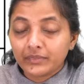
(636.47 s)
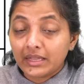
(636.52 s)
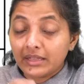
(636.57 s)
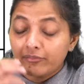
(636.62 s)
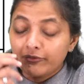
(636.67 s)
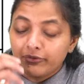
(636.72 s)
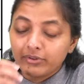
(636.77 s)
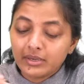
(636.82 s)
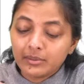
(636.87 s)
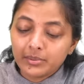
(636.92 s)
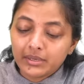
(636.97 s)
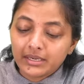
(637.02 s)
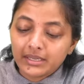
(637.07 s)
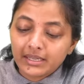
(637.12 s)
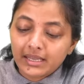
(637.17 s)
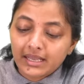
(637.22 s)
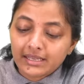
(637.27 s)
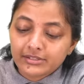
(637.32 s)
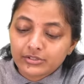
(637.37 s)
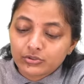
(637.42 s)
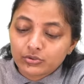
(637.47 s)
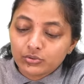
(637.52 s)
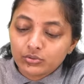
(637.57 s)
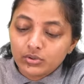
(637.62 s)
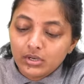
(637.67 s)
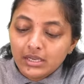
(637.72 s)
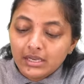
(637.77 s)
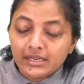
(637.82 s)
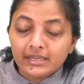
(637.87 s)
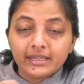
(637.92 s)
Everybody has
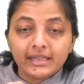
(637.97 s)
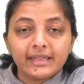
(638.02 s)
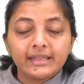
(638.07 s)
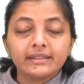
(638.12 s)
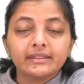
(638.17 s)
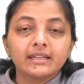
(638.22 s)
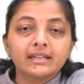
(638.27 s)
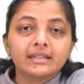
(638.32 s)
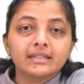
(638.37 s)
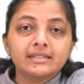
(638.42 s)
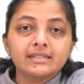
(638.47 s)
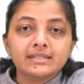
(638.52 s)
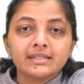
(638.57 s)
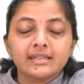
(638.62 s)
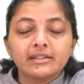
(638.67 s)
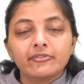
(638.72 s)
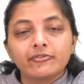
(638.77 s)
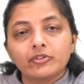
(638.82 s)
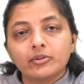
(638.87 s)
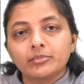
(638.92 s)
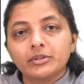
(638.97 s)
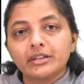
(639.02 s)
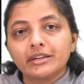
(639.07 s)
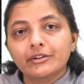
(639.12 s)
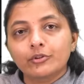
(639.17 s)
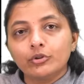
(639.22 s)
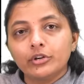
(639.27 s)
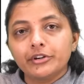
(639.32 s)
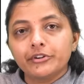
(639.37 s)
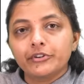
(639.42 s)
to take the consent from the
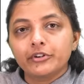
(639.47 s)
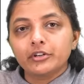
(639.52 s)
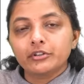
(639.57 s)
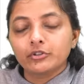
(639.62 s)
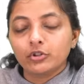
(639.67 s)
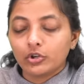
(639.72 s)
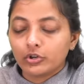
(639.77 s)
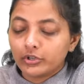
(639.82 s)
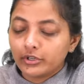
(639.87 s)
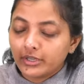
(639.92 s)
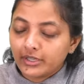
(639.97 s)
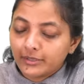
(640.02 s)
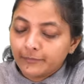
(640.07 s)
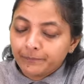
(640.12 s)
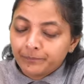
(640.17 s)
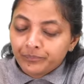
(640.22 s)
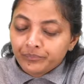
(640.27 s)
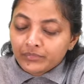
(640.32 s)
regulatory authority.